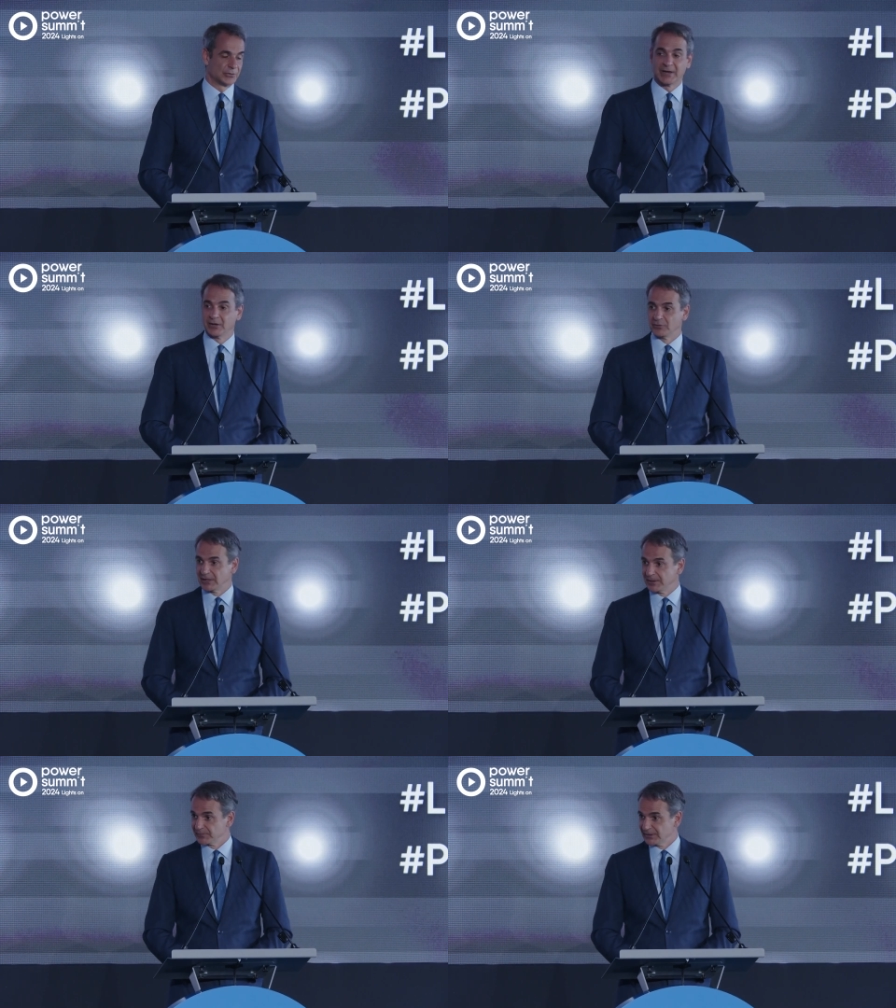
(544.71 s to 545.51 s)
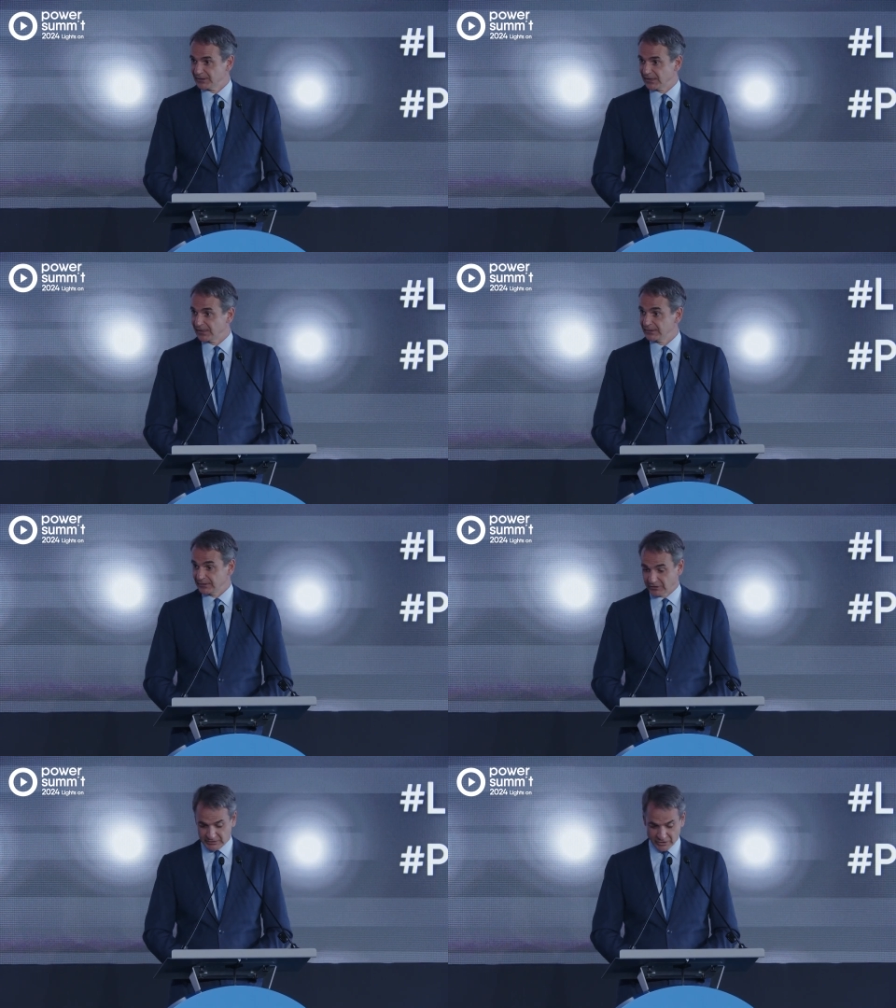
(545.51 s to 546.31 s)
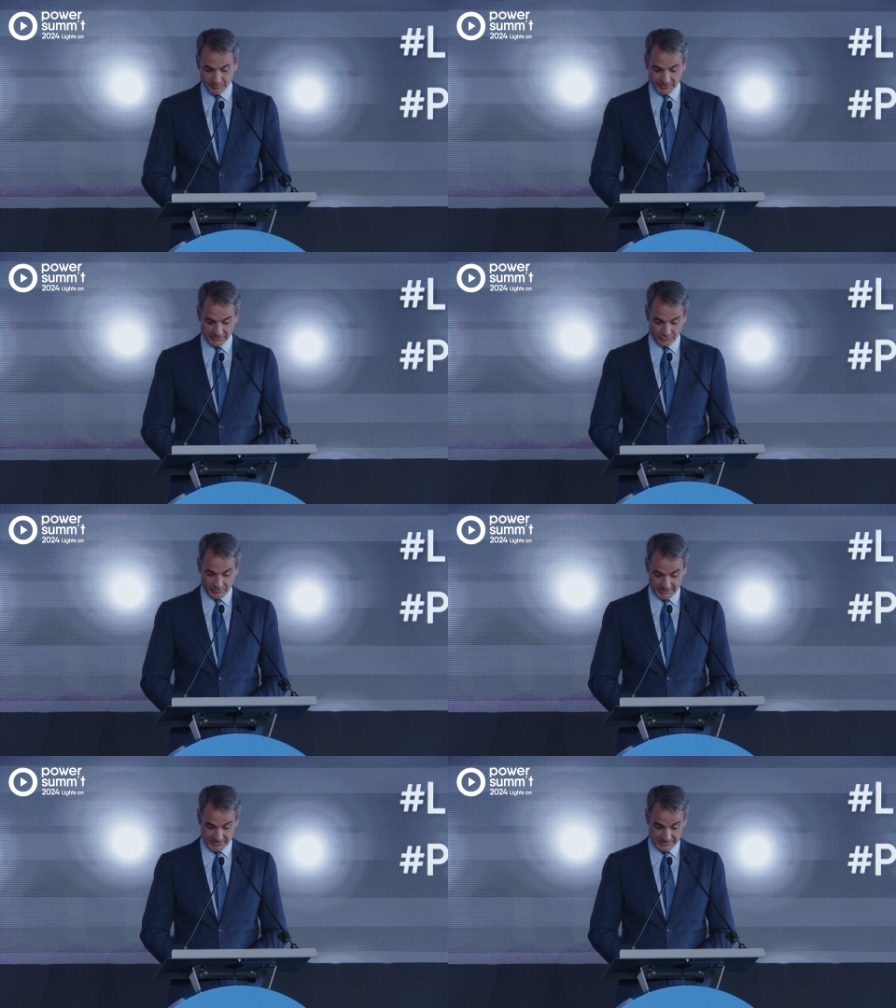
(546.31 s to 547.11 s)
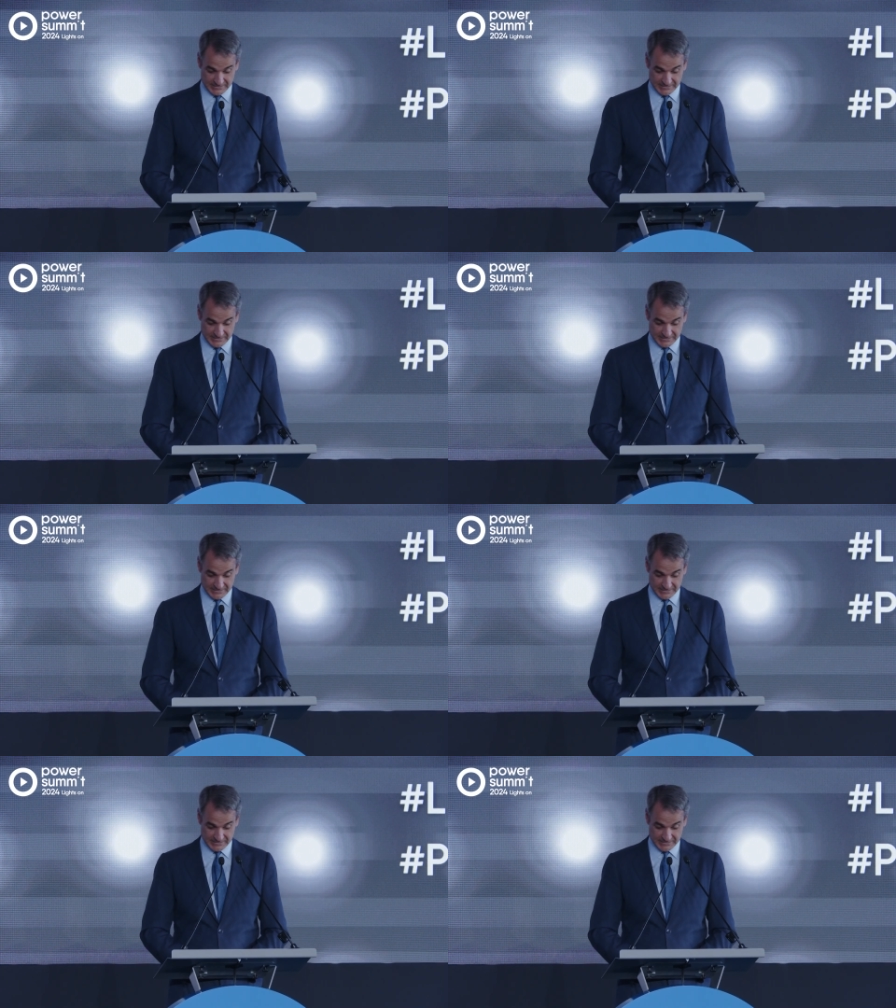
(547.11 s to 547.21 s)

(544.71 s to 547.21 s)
area in the entire Mediterranean.